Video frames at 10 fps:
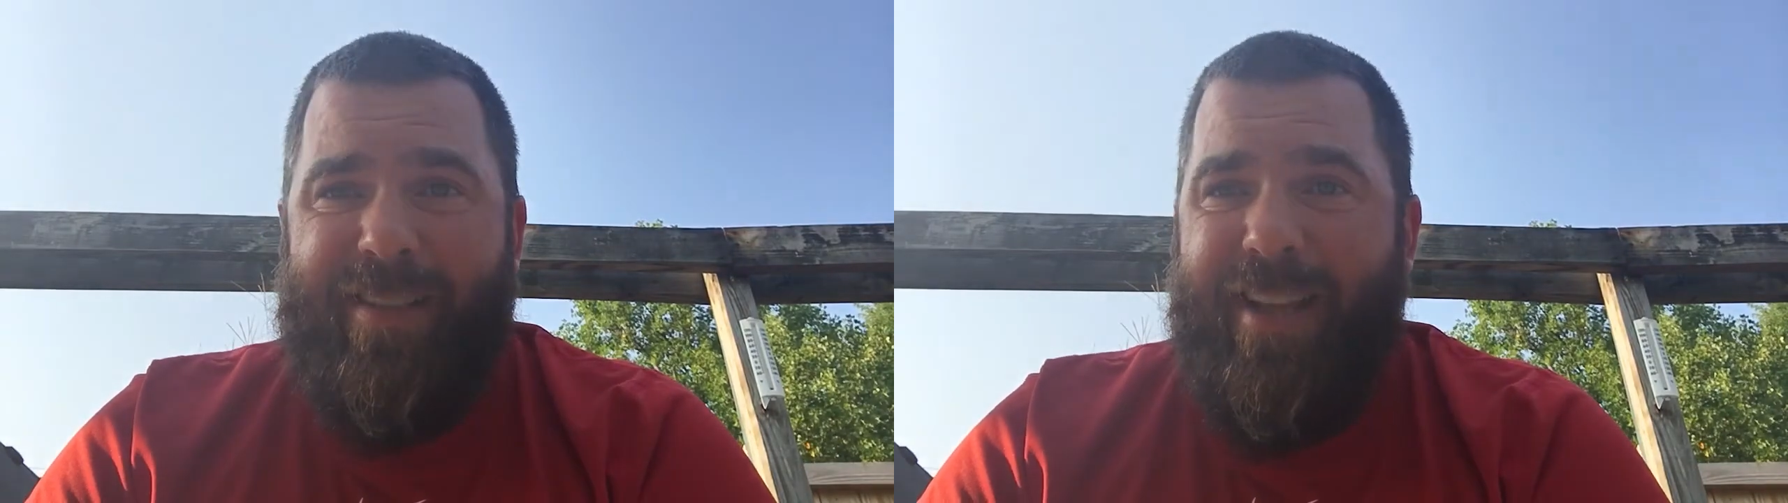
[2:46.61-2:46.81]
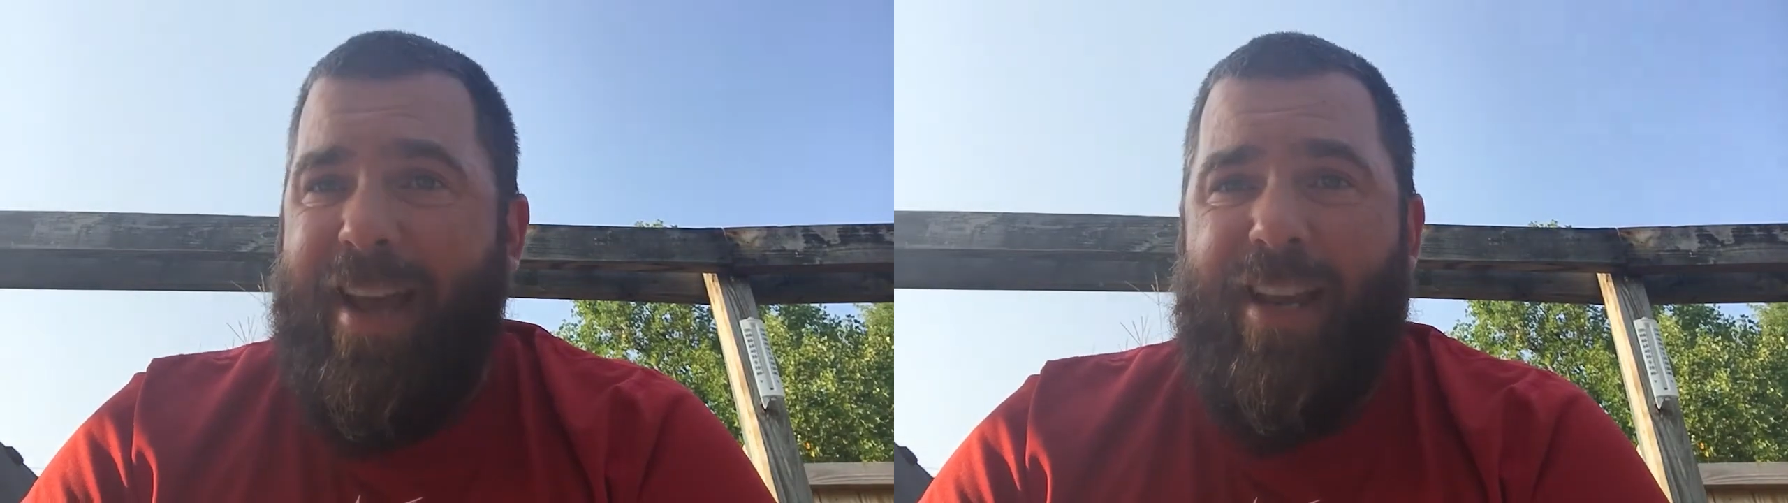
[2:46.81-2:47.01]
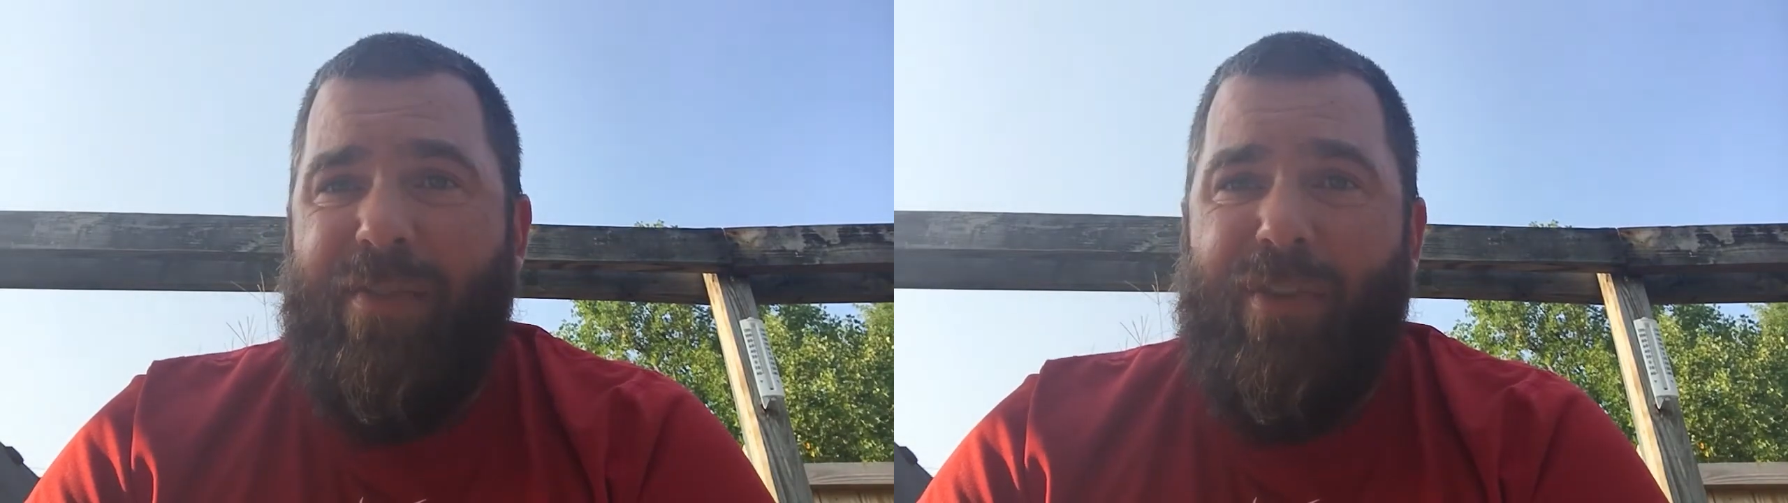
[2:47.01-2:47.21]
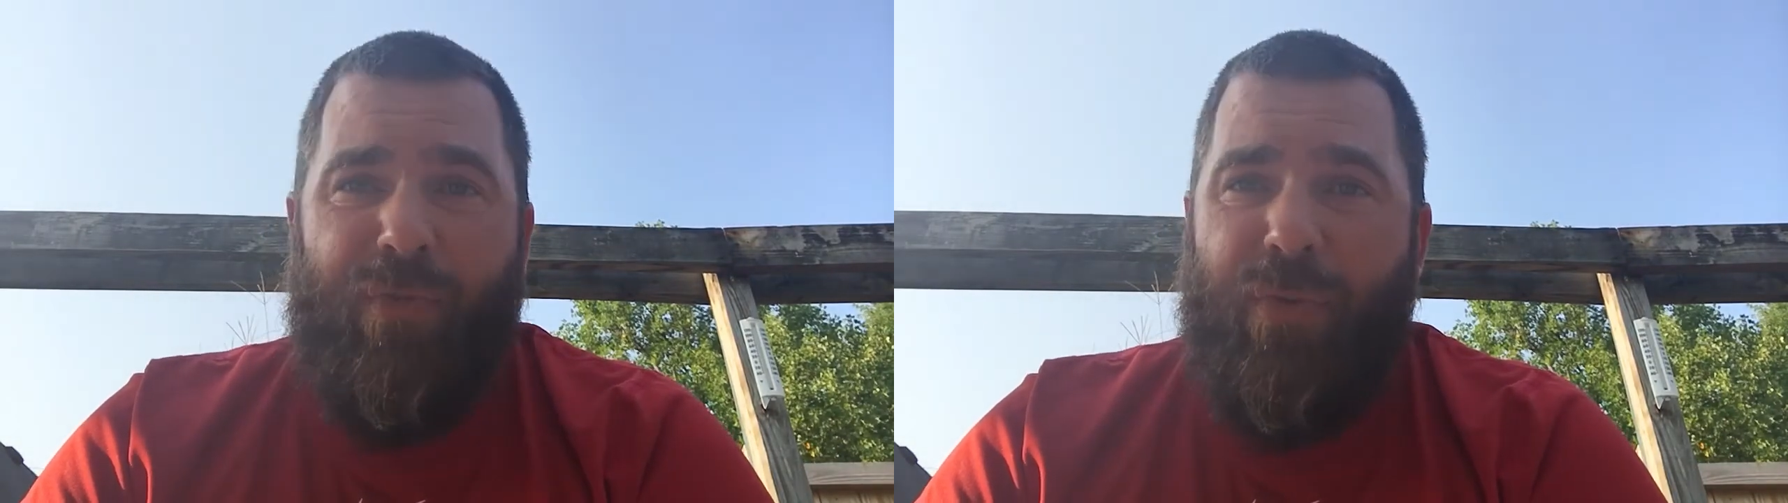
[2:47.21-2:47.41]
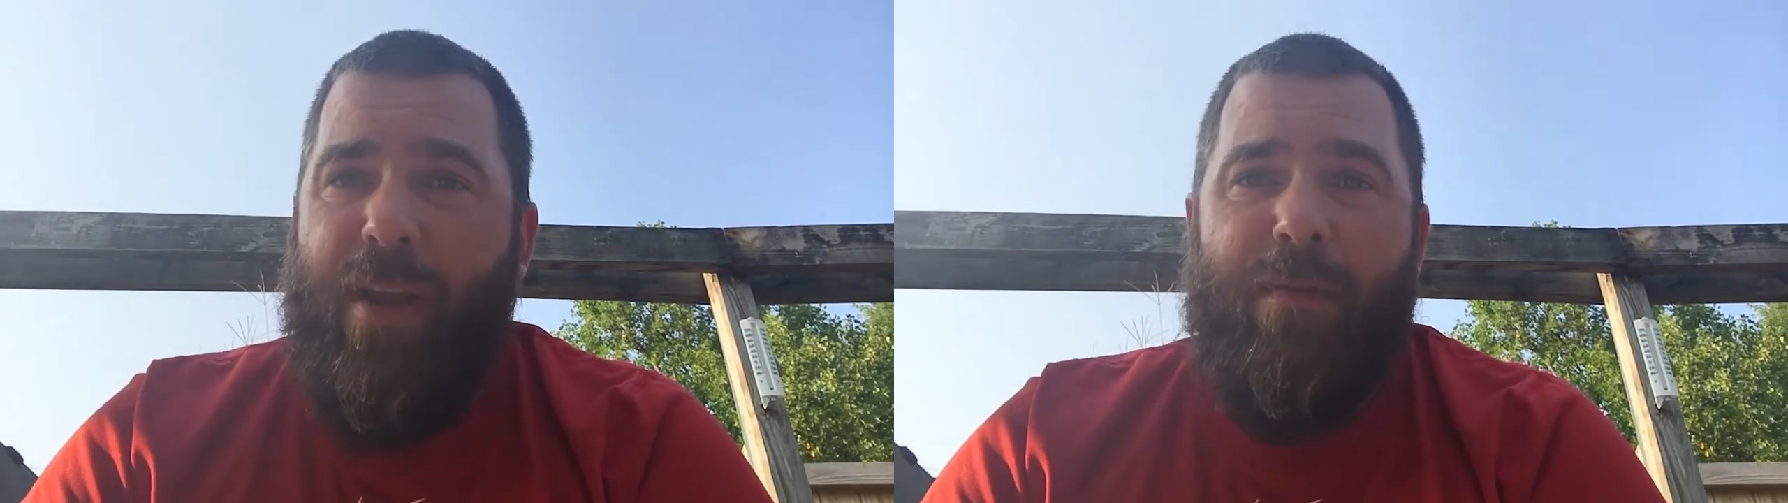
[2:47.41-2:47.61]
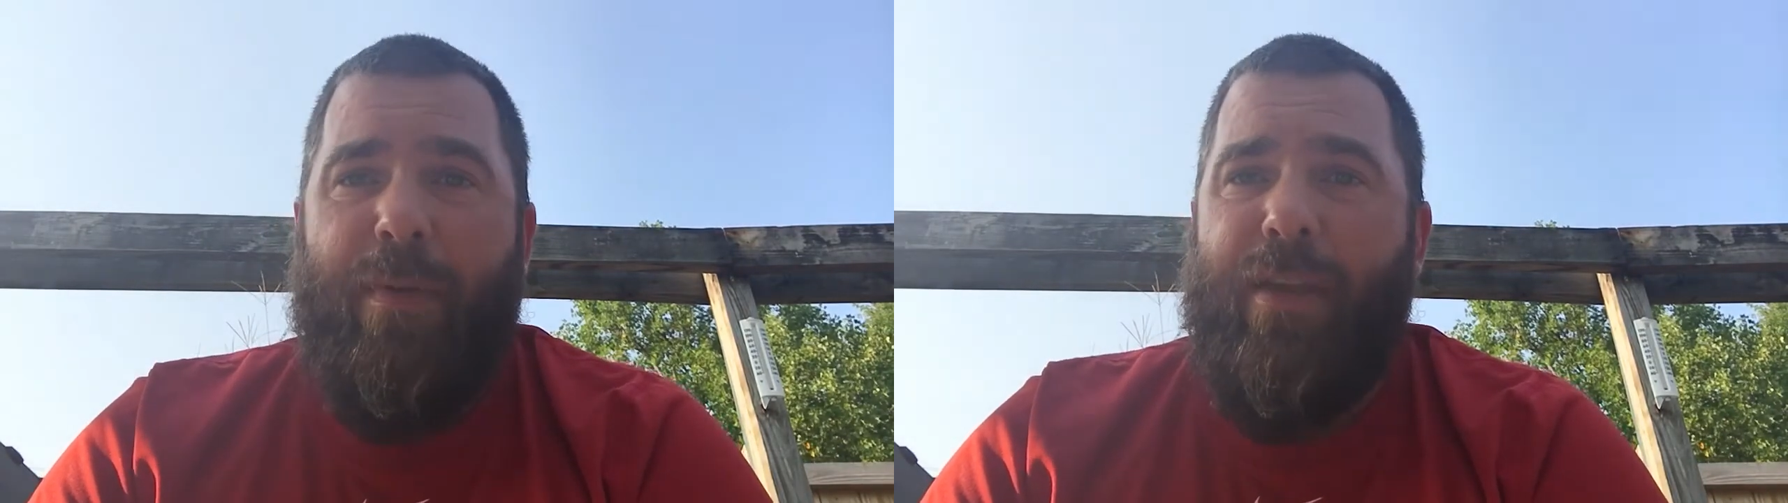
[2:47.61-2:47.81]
side of their friend,